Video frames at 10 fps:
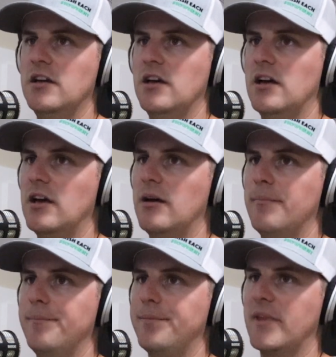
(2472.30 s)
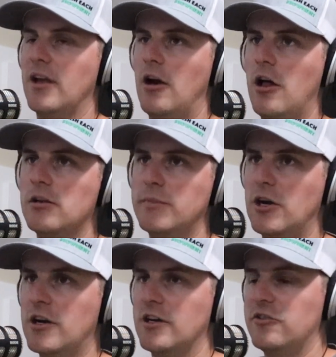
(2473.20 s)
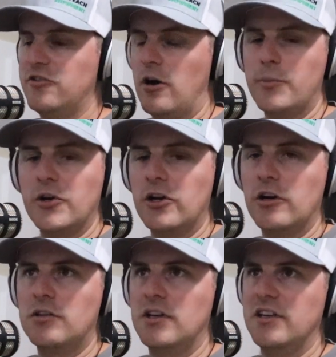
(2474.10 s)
All American Sharpener